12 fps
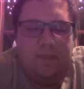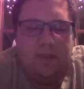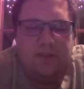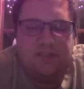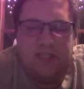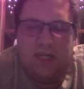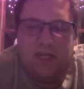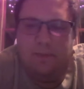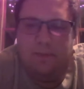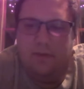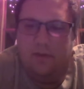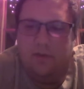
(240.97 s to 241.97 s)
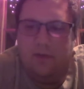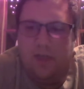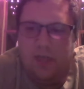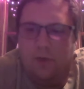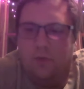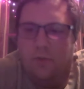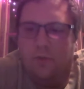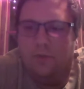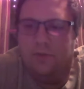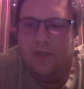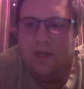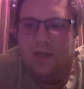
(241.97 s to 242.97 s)
set up an
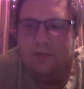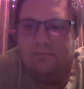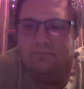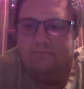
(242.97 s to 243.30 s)
old Onan